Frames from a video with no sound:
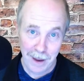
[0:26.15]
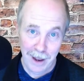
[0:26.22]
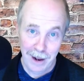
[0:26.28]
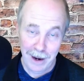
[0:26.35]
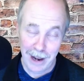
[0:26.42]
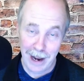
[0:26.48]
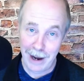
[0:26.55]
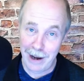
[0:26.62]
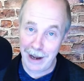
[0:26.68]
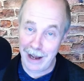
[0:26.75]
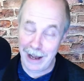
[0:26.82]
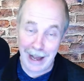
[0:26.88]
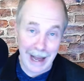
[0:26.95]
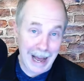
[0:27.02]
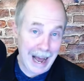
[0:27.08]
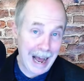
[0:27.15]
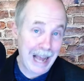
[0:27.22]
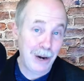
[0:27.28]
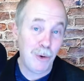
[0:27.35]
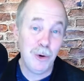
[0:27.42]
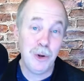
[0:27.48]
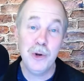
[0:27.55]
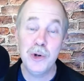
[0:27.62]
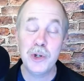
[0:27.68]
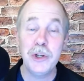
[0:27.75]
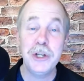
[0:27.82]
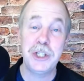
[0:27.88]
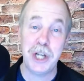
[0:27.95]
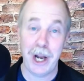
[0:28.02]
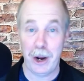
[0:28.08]
Now, I don't
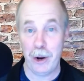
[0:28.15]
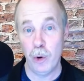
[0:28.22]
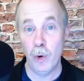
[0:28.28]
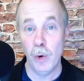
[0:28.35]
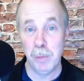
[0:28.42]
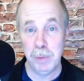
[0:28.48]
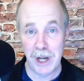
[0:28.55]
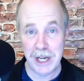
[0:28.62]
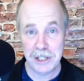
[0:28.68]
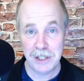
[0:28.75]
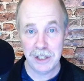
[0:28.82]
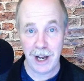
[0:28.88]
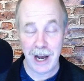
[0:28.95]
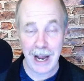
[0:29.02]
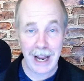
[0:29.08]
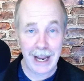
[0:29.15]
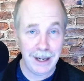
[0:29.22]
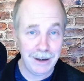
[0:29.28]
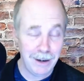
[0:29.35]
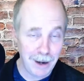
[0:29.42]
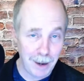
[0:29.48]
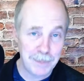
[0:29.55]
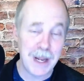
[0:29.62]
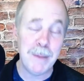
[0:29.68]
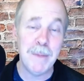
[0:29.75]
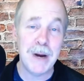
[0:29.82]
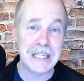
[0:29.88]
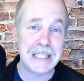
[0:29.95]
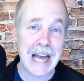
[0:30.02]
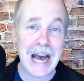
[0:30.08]
usually check Google Plus. I update
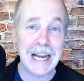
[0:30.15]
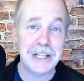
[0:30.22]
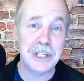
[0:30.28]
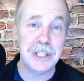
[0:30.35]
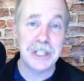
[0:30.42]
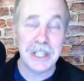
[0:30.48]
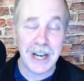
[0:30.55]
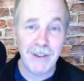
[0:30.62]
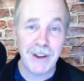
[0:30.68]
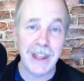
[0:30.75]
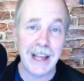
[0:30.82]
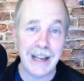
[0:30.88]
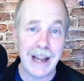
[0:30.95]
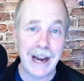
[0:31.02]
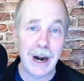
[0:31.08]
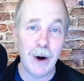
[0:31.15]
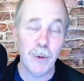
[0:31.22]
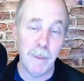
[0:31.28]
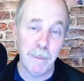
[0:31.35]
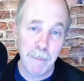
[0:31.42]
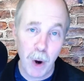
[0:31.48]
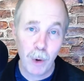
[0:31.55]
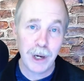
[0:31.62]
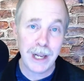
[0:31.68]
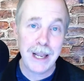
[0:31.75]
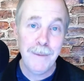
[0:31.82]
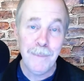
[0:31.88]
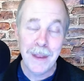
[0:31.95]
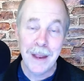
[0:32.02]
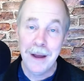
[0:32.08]
my statuses and everything there remotely,
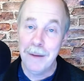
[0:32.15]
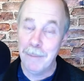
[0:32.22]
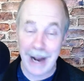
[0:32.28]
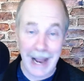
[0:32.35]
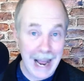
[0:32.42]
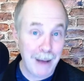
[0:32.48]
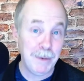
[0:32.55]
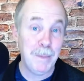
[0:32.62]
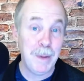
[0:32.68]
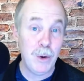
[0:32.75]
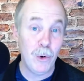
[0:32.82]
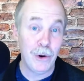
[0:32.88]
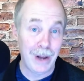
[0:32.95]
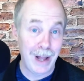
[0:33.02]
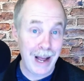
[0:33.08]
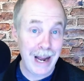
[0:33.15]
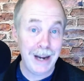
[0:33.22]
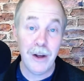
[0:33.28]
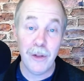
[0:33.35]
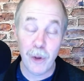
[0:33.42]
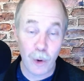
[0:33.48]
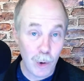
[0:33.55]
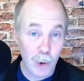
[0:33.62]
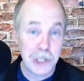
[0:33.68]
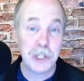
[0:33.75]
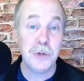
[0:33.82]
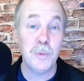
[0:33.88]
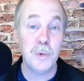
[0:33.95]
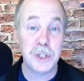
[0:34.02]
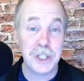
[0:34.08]
but I happened to be online. The
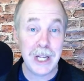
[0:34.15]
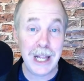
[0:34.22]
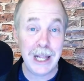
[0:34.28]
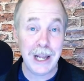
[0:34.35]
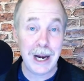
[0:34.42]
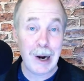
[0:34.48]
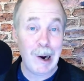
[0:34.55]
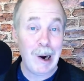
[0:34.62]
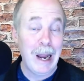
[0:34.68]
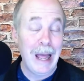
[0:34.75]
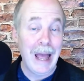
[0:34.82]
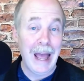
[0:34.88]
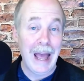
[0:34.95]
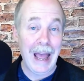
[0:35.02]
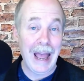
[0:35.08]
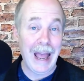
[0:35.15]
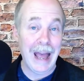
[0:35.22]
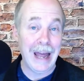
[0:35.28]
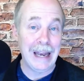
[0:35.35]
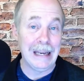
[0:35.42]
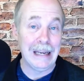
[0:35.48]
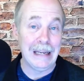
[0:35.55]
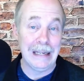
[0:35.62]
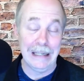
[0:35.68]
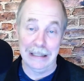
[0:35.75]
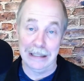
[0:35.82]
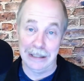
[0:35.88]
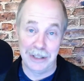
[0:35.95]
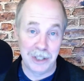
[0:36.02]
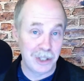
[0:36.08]
question was sitting there, and
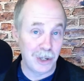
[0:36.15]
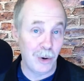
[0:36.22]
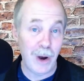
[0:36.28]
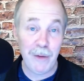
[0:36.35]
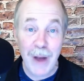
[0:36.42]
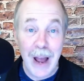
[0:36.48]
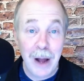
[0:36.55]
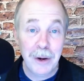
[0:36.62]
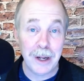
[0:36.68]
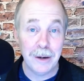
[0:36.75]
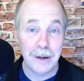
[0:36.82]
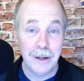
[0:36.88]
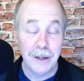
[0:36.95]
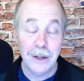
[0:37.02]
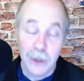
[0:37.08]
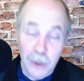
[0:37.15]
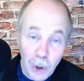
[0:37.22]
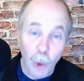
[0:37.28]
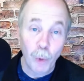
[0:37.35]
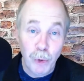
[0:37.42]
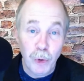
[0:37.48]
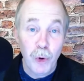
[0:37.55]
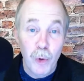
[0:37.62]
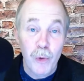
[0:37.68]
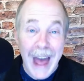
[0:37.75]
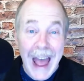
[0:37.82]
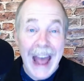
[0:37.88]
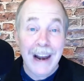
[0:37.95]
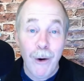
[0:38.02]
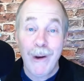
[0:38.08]
so I found it. Don't do
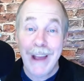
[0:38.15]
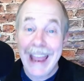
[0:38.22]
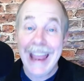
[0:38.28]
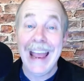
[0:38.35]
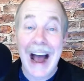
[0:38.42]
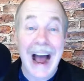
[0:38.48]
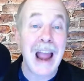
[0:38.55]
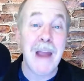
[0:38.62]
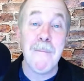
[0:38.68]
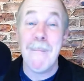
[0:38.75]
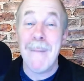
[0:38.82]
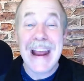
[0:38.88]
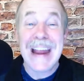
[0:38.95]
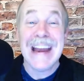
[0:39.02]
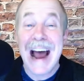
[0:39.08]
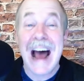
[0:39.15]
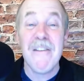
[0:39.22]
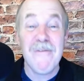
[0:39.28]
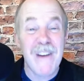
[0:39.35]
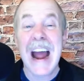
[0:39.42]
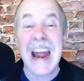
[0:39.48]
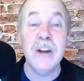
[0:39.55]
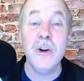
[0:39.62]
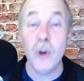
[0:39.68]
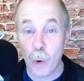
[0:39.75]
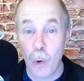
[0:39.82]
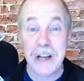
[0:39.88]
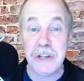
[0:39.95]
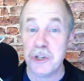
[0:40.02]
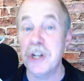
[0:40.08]
that, okay? I might not find your
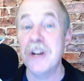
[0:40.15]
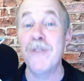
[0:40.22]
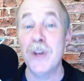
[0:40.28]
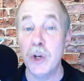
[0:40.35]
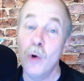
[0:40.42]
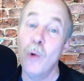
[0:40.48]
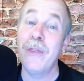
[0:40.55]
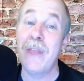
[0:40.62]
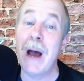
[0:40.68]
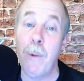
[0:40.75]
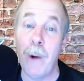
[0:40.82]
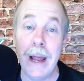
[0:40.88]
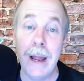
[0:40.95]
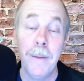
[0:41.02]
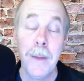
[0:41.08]
question if you do it that way.